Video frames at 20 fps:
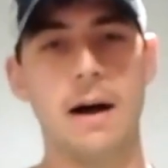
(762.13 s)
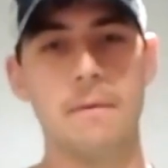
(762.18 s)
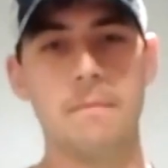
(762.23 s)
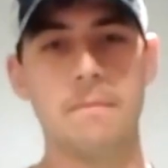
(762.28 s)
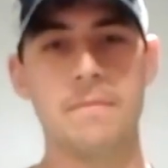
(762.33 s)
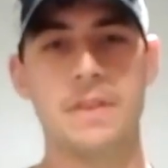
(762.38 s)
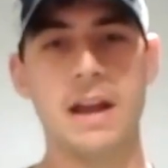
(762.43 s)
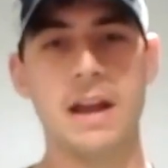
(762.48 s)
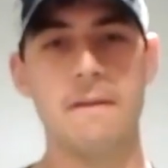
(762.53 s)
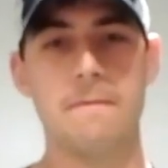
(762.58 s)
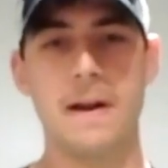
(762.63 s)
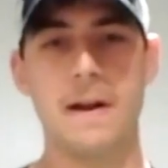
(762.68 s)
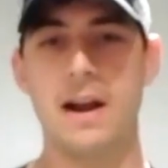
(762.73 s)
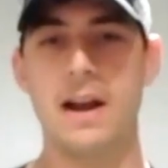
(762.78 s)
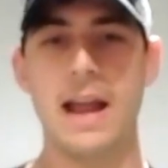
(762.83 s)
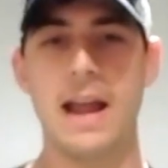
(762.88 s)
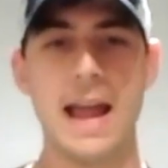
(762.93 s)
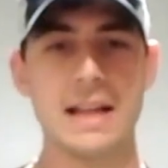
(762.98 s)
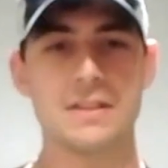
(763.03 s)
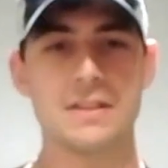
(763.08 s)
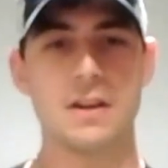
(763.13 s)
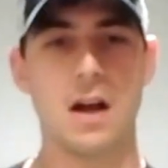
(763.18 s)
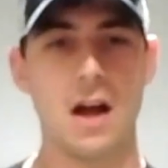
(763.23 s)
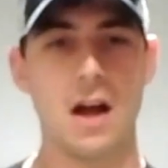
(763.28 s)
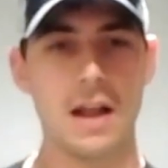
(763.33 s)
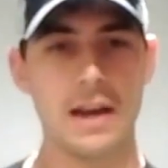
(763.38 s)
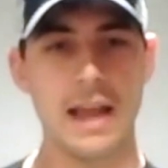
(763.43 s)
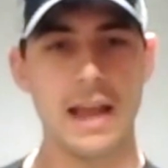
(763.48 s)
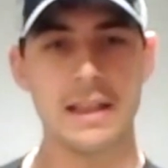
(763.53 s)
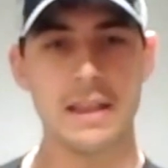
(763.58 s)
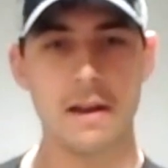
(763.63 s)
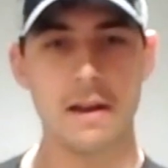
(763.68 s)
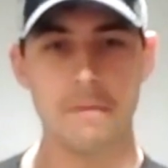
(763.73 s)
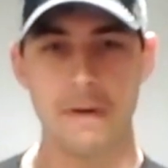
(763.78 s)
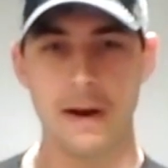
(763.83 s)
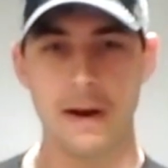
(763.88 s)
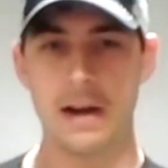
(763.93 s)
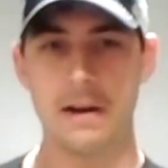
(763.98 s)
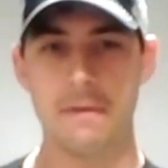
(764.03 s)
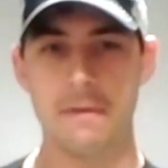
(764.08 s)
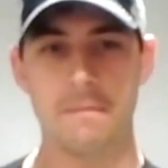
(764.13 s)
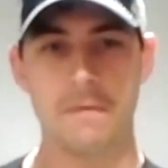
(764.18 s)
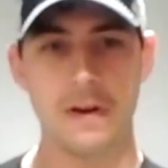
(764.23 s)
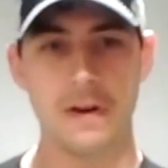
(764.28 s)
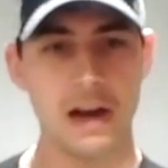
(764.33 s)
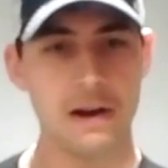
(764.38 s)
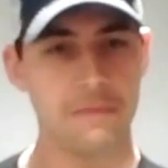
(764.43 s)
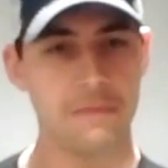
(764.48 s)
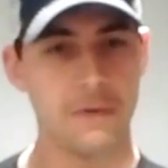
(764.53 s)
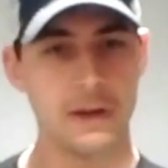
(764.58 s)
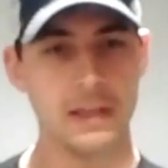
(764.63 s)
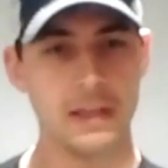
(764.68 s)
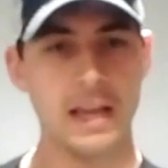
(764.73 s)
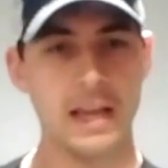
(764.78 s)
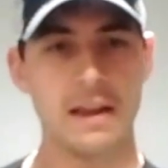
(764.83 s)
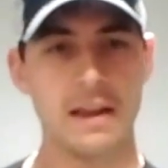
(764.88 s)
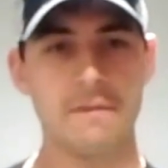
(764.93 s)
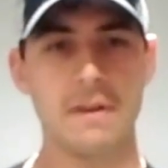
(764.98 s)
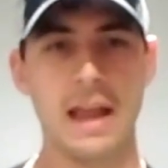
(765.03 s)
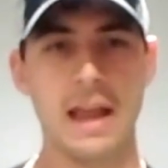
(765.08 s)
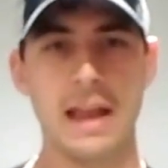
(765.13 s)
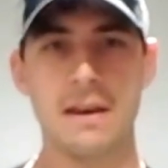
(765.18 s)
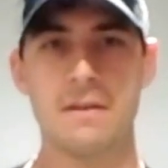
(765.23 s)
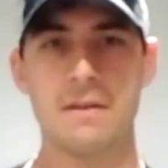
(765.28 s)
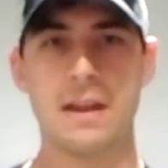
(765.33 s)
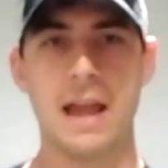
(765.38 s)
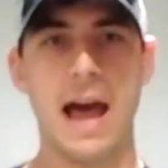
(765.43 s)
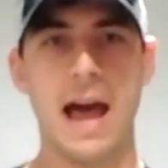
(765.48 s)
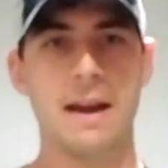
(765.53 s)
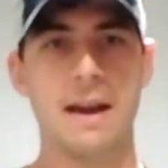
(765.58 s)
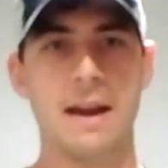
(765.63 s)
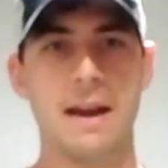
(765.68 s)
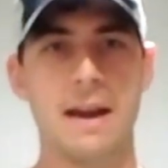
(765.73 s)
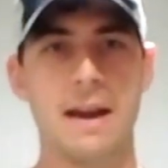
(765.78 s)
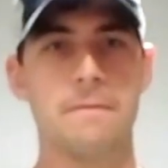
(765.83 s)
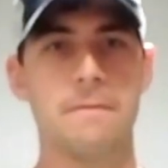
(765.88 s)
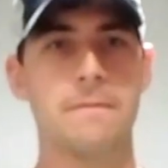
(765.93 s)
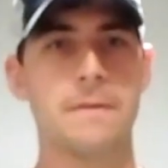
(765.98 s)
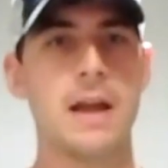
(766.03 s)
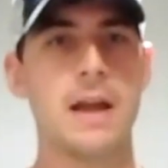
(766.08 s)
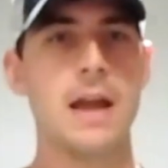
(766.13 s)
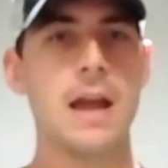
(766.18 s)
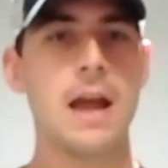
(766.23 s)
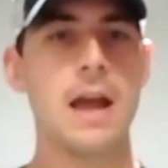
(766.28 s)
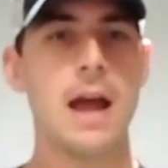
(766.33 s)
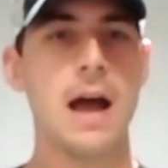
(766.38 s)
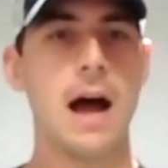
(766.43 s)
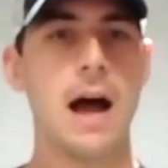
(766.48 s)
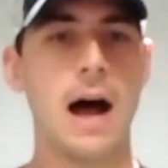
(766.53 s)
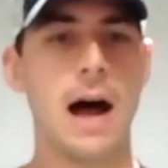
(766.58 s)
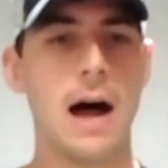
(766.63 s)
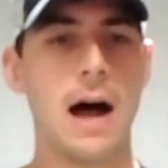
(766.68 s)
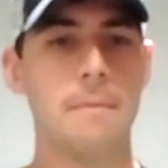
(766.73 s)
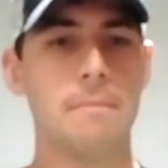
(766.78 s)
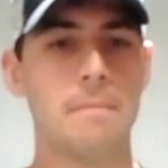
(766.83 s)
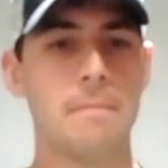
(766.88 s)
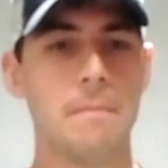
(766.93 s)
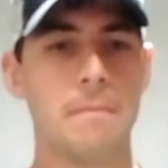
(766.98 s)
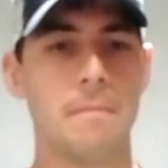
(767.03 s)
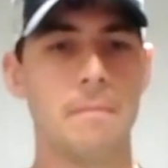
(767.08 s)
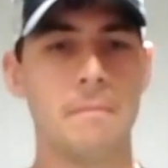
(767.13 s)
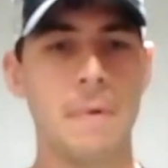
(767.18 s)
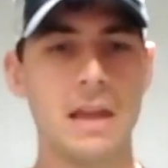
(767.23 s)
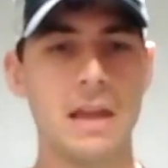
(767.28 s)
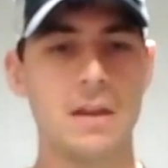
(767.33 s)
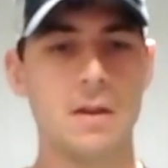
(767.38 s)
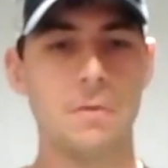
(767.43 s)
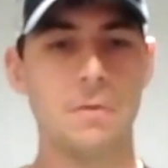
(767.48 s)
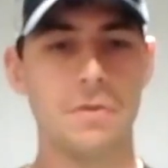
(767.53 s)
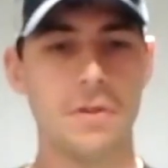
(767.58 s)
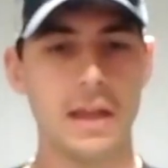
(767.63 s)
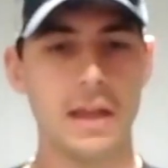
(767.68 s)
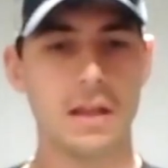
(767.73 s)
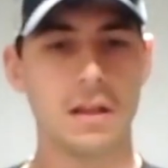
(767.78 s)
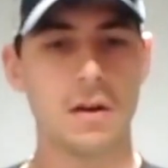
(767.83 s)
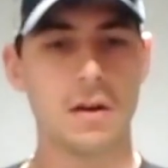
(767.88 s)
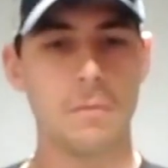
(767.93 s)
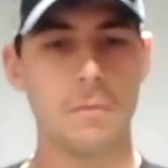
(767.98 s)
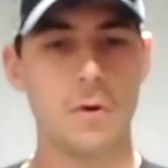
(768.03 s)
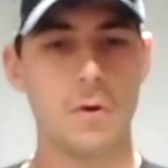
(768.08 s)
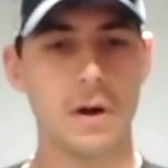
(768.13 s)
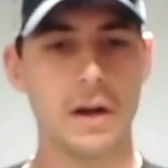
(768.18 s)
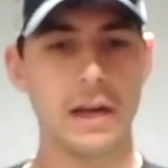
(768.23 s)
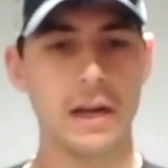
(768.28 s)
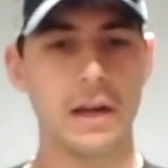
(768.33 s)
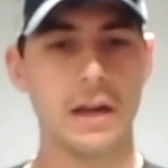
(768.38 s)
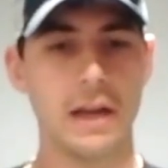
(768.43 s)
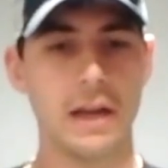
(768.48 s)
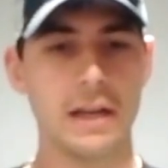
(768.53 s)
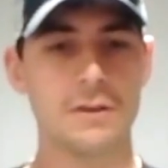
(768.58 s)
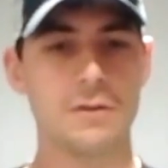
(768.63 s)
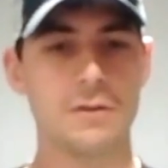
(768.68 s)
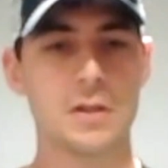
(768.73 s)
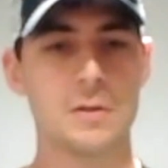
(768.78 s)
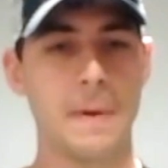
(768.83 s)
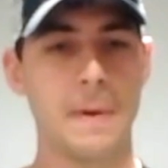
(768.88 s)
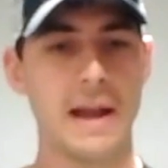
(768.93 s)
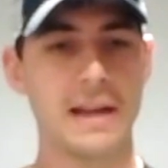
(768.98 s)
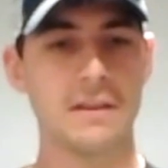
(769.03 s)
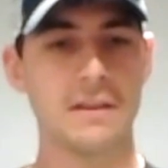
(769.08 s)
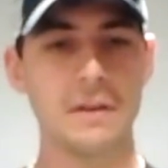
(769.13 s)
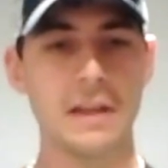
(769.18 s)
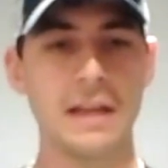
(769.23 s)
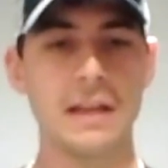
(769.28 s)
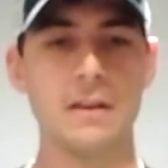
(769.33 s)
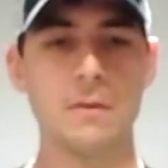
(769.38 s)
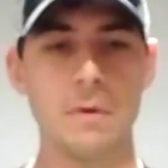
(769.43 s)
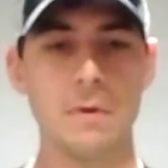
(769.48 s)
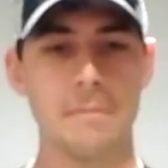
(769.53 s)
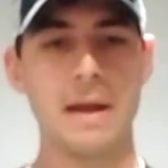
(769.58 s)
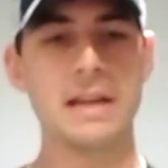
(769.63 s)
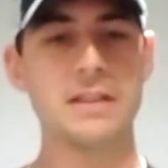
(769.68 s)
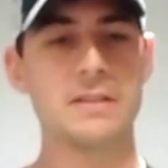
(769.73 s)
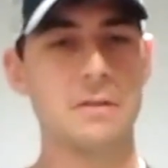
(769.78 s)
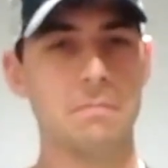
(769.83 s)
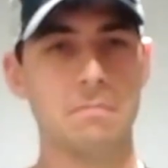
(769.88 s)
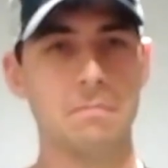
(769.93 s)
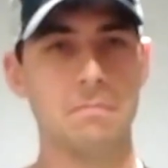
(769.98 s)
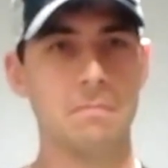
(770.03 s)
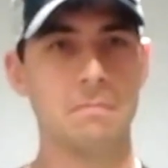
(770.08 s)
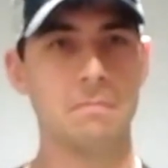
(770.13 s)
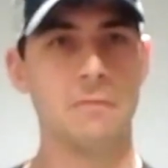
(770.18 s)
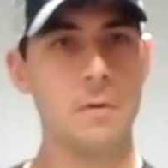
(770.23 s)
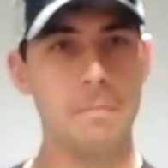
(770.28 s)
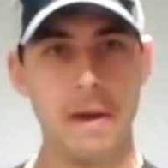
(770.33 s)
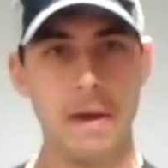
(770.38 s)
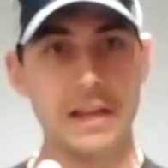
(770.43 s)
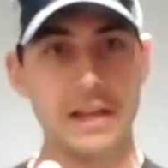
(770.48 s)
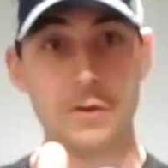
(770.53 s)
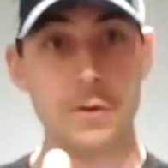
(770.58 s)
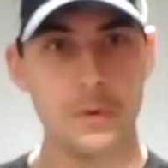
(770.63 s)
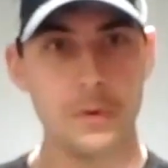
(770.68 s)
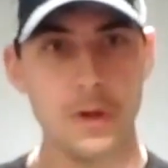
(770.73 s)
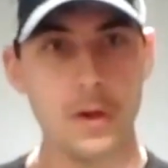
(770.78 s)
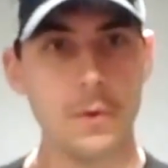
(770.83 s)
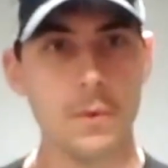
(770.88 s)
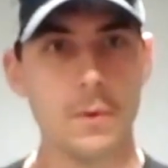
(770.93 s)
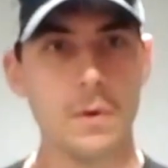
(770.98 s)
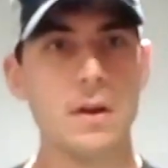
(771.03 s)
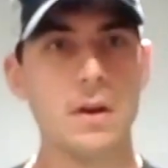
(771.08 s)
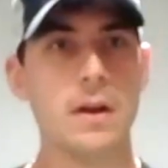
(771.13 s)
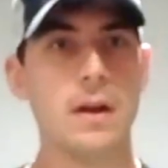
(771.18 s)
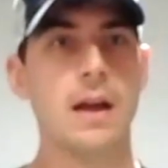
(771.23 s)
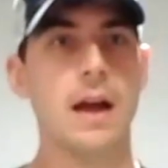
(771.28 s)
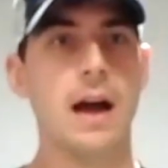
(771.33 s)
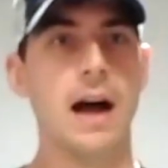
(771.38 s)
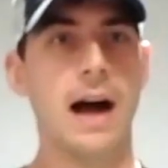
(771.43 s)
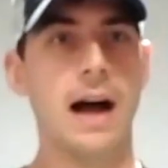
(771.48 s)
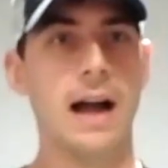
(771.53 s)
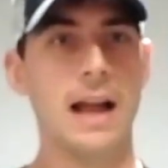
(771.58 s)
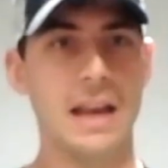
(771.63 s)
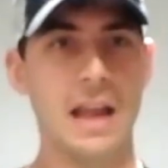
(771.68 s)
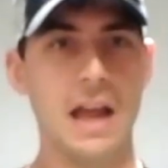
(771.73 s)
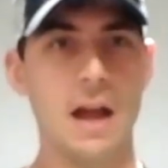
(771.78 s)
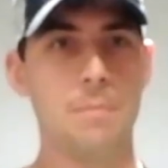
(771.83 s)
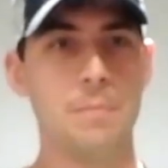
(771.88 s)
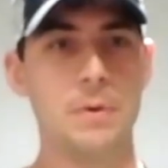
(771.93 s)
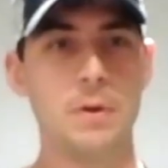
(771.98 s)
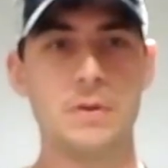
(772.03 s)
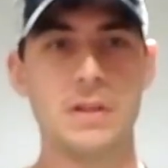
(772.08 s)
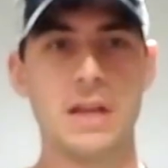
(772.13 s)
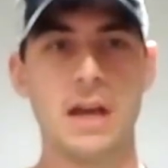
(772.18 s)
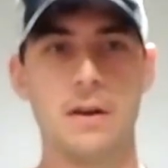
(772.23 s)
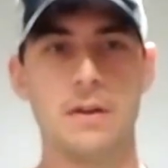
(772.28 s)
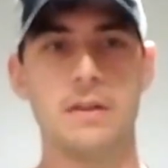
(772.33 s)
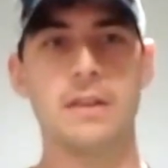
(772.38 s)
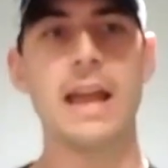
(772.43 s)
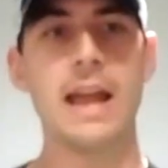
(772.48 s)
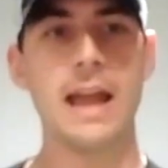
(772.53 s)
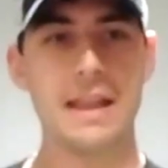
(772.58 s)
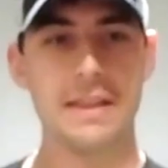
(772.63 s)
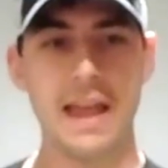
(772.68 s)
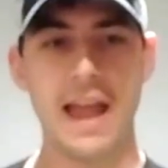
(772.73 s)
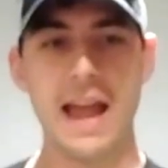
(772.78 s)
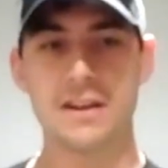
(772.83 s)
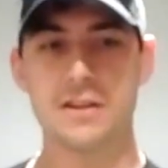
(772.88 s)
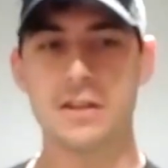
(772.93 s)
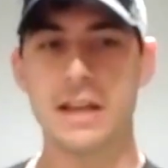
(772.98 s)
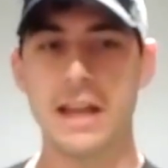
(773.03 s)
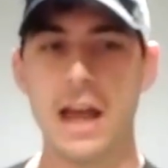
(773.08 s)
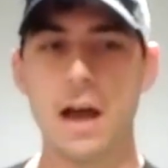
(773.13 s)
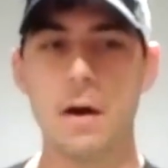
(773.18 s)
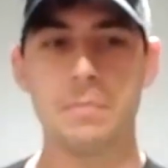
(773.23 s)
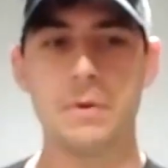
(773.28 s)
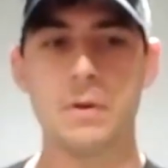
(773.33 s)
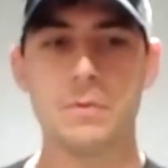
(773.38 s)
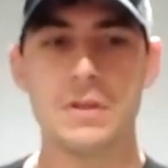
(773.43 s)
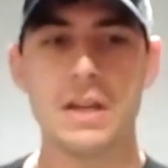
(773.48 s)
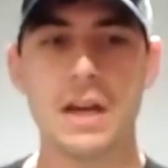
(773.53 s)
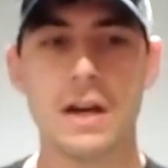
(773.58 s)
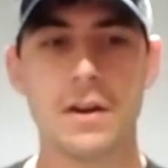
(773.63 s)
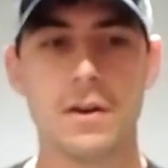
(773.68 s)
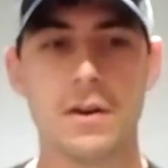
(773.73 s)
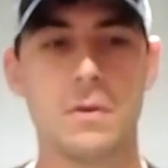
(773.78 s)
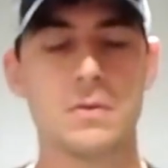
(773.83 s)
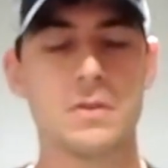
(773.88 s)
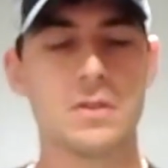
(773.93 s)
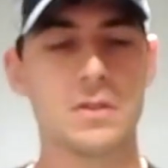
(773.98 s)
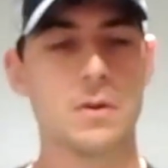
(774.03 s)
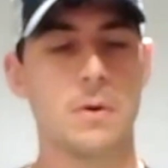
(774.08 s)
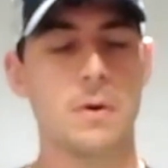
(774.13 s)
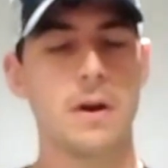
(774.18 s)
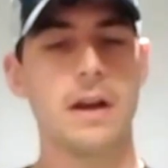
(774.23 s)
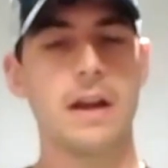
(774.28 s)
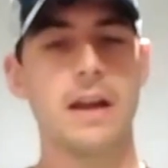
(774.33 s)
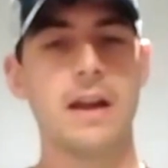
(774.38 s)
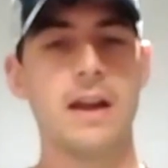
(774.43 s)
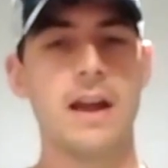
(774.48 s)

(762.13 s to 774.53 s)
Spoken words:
They're very hands-on, and they're very, very friendly, and kind of make you think a little more introspectively into what makes you you, and help you tell. They actually help you tell your own story.